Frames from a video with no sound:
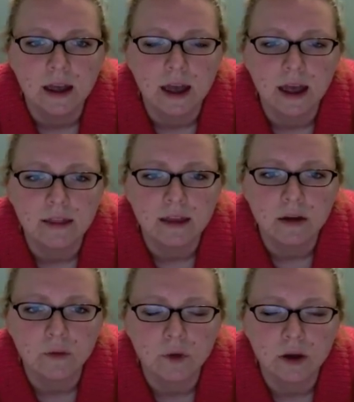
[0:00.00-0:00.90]
And
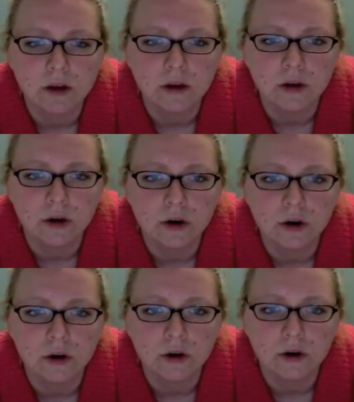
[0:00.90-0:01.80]
then when
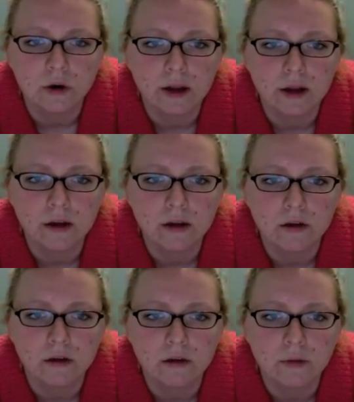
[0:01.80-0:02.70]
you're going
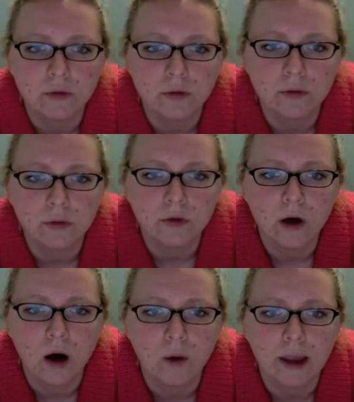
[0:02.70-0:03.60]
through the
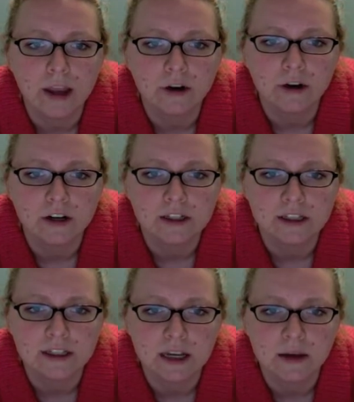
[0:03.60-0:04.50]
hallway, you're gonna
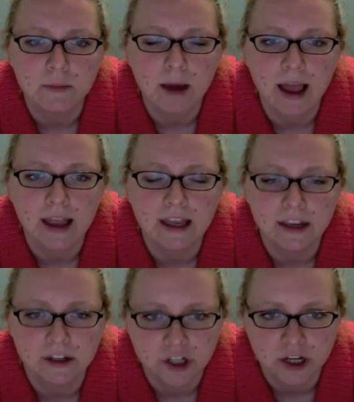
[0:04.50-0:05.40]
see my
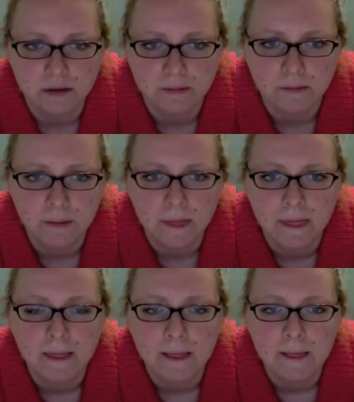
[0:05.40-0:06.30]
kitchen
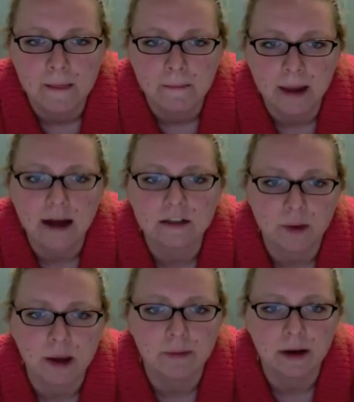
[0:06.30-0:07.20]
past
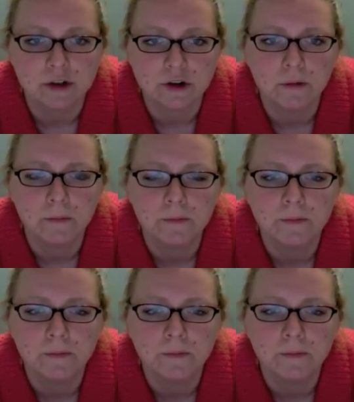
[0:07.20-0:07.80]
my bedroom.